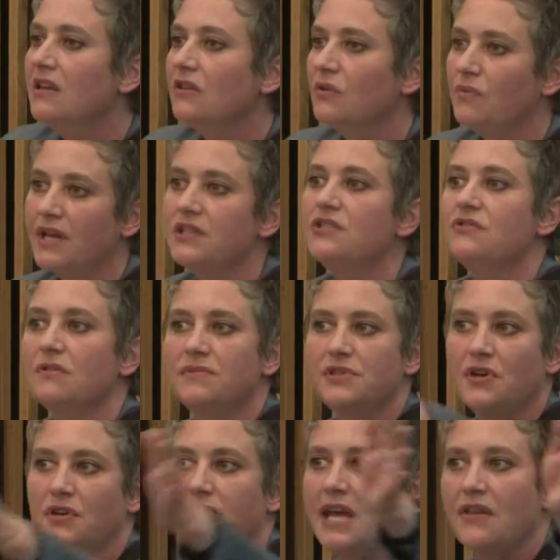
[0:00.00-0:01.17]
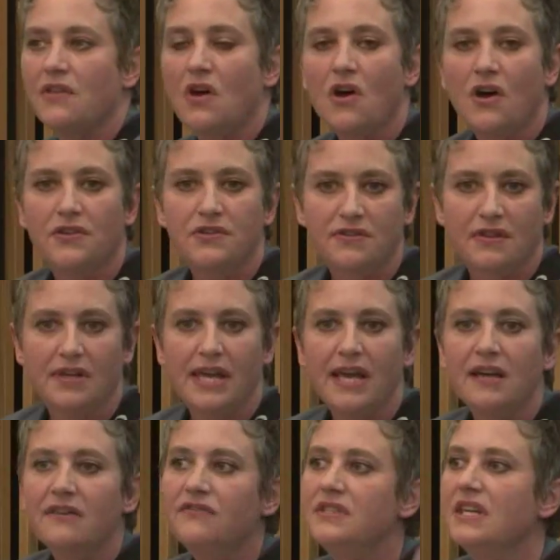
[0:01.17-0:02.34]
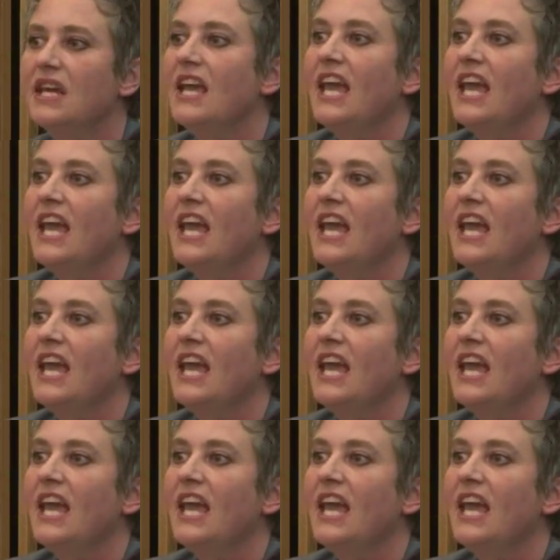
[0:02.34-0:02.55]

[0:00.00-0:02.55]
The restrooms are down the hall to the left,